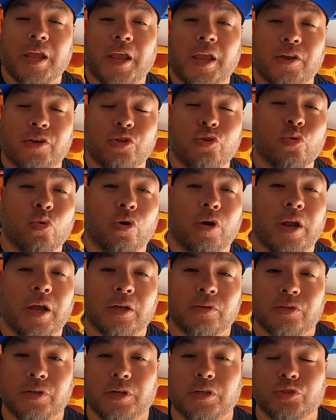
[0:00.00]
and you are
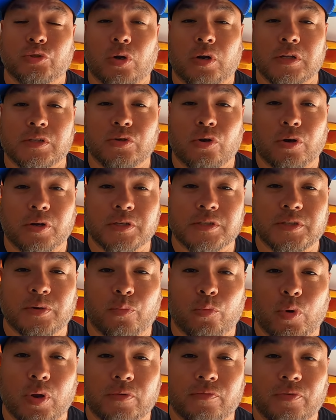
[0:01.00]
out there trying to target
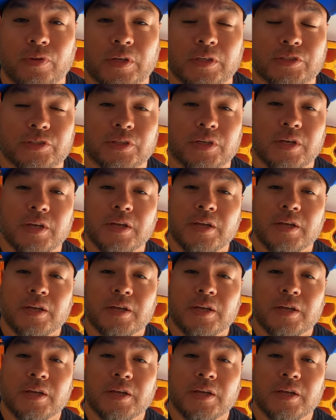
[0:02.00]
some redfish.